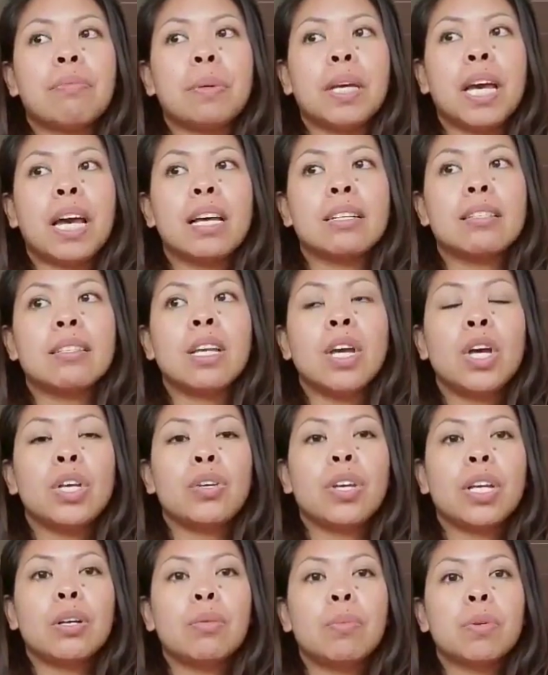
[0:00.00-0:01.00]
because
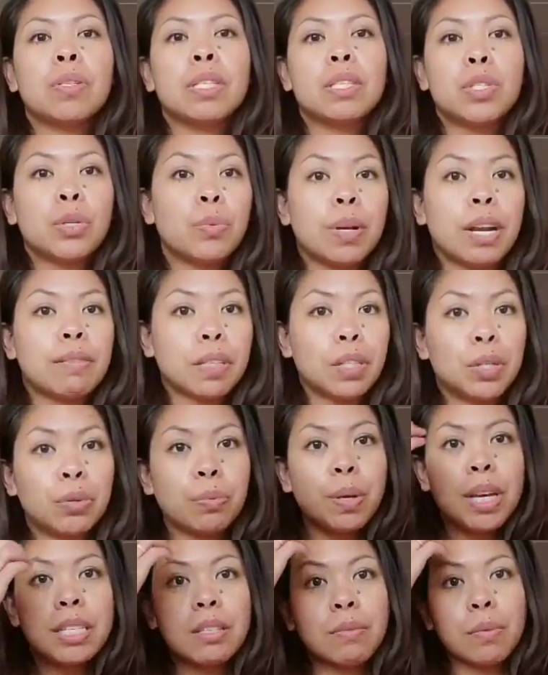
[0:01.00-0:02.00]
you can almost do it every 2
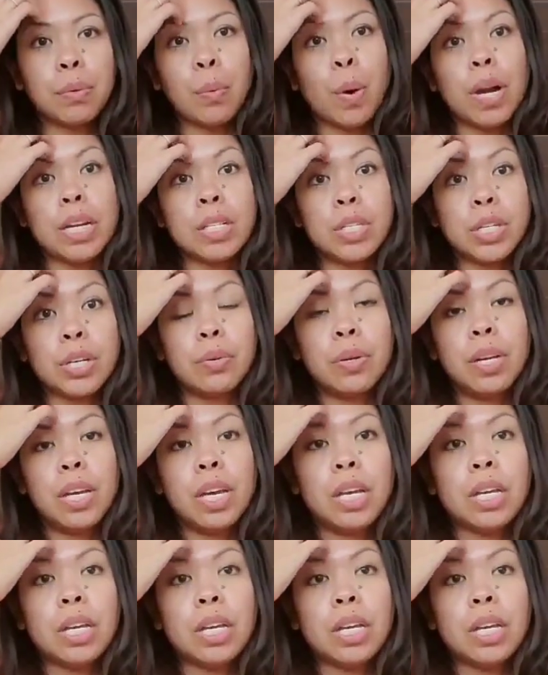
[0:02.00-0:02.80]
weeks if you wanted to.